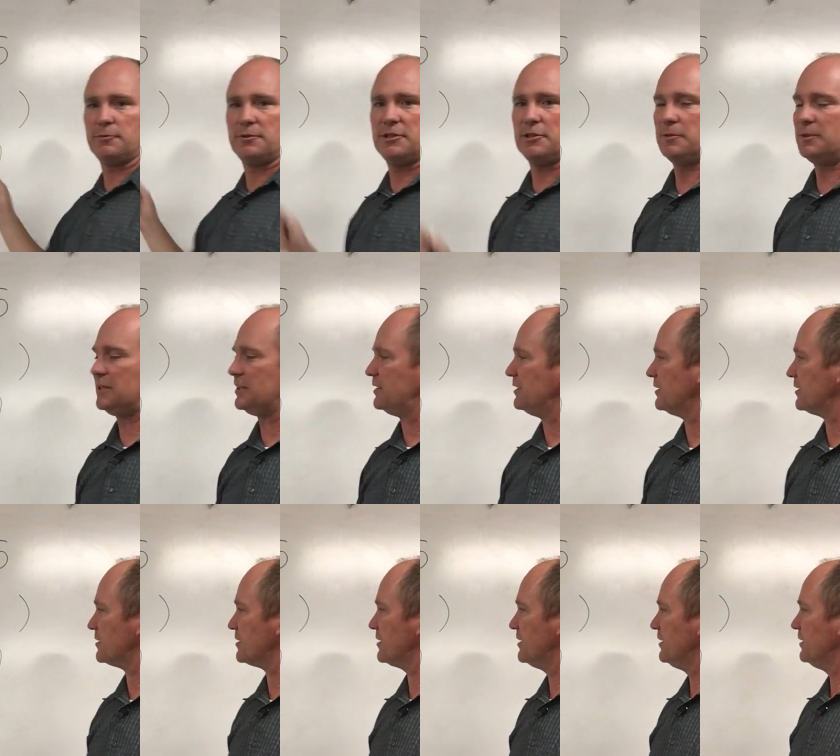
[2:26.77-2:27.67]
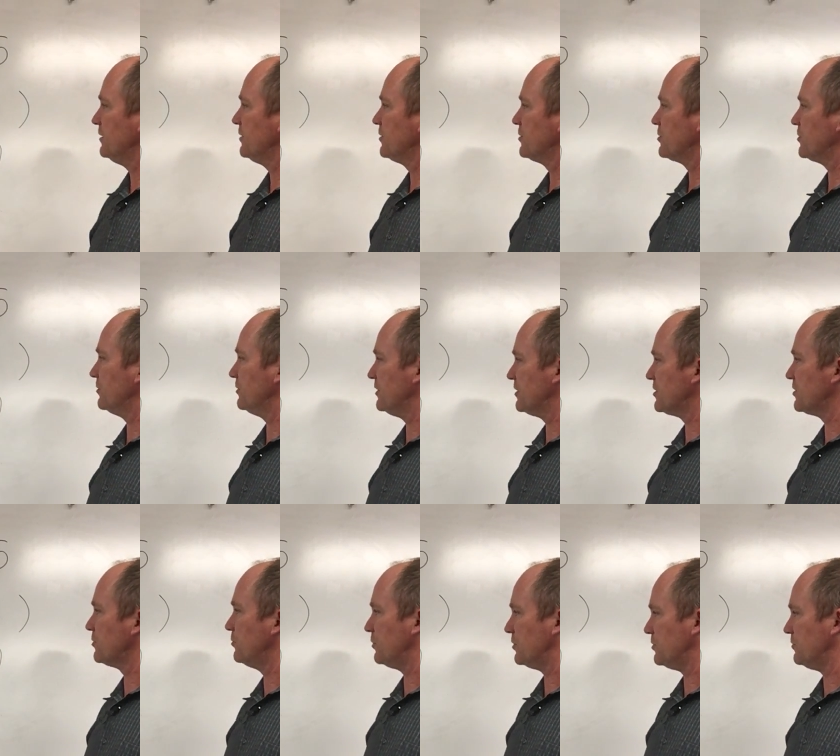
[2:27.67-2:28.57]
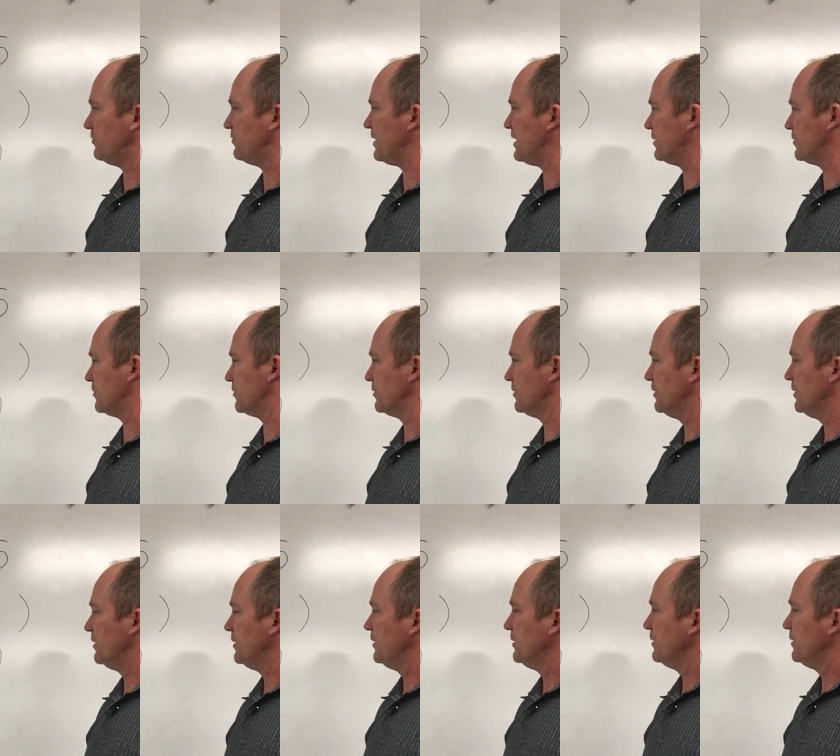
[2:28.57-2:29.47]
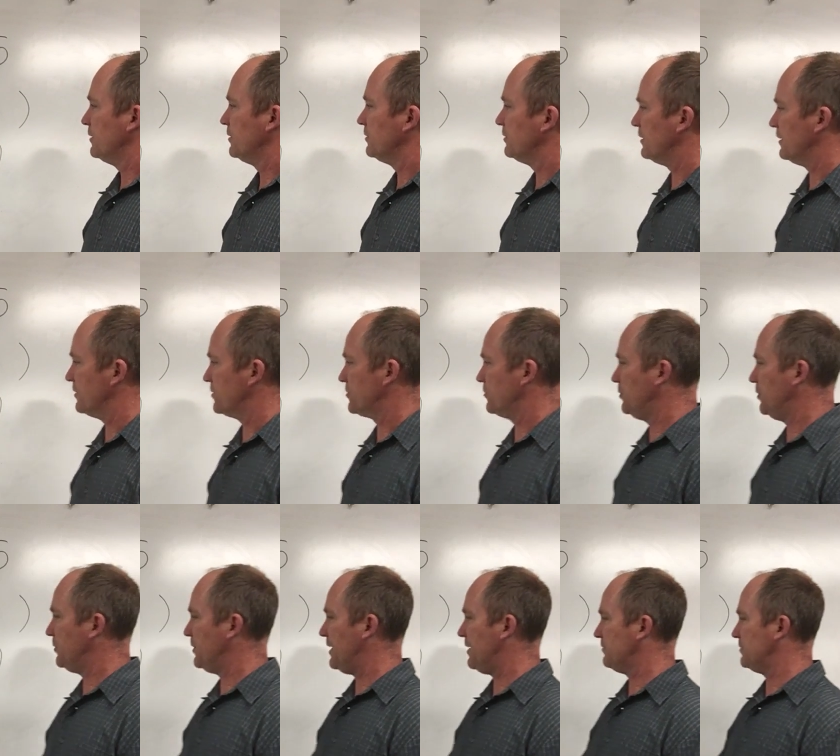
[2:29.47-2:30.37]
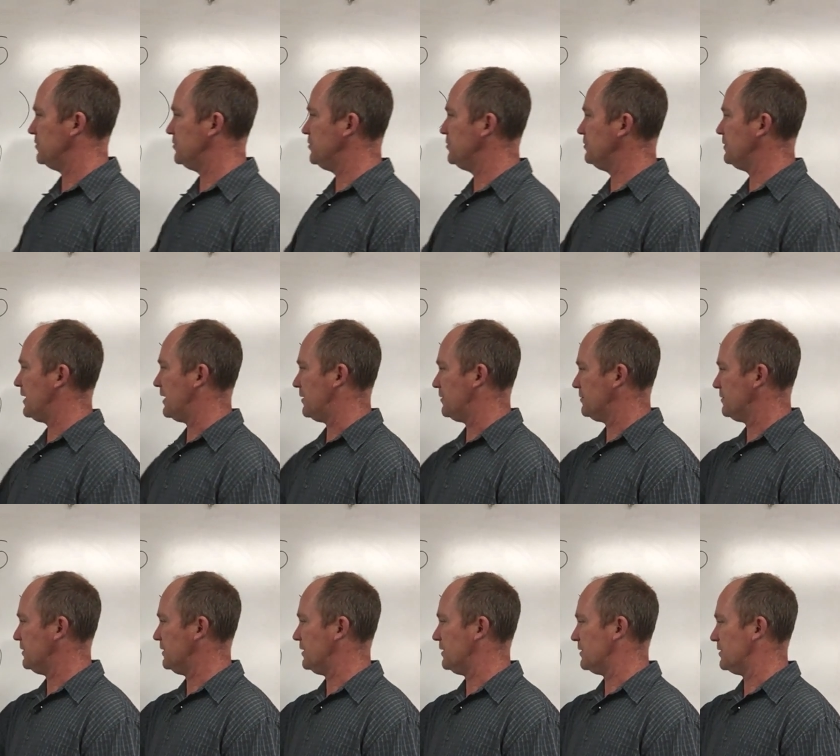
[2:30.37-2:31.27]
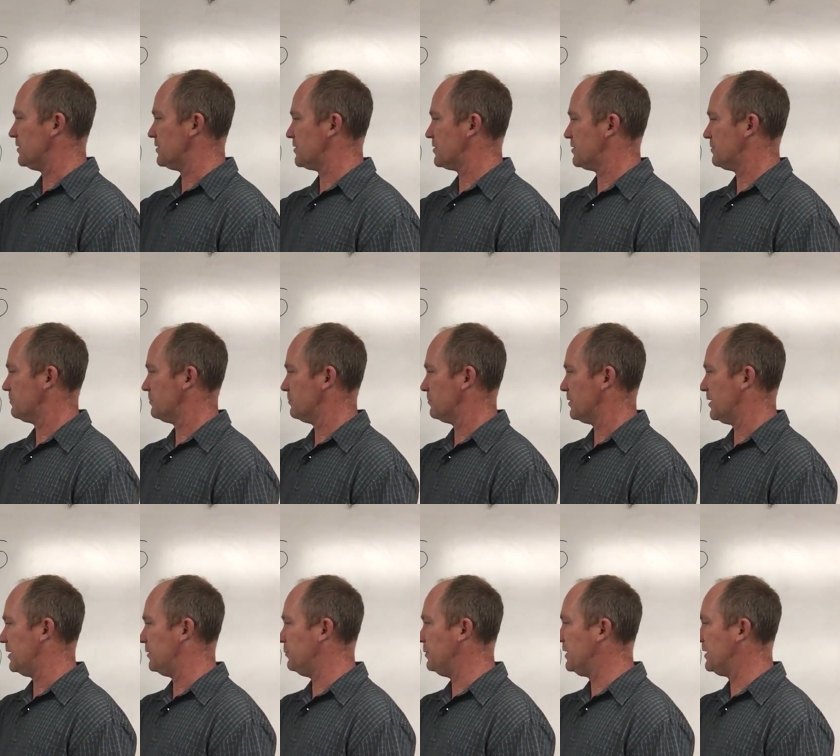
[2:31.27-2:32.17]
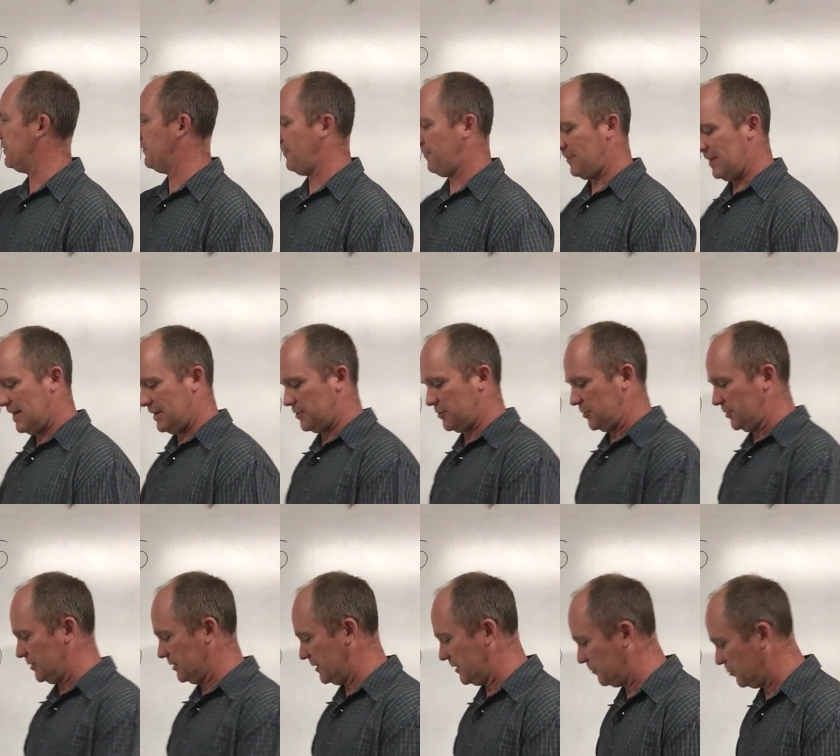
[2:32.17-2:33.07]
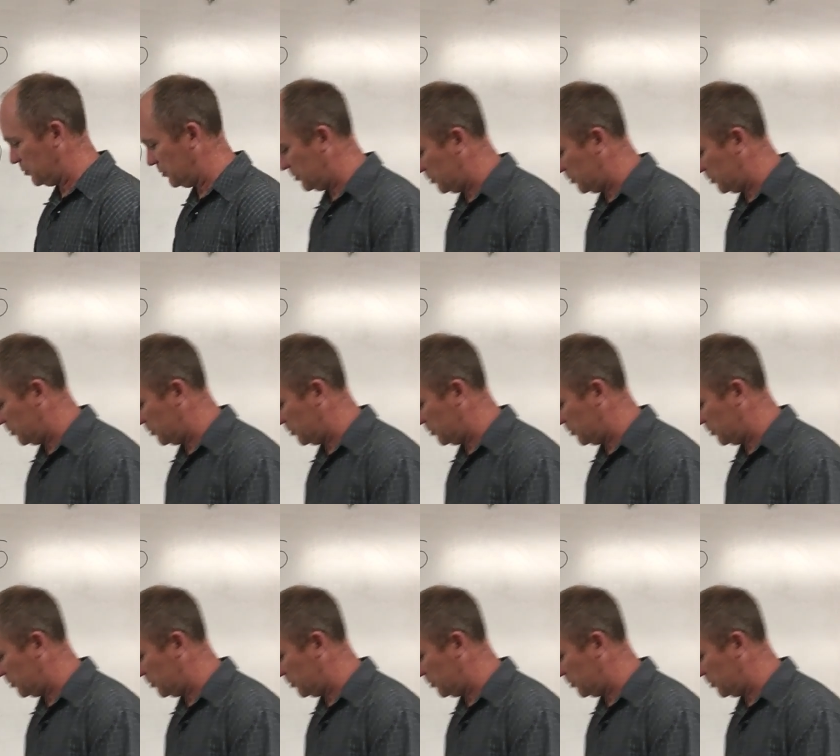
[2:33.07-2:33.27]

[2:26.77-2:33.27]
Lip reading: we know we get this. So this is going to factor. All right, so what we have to do now is, right, we can factor, and I'm going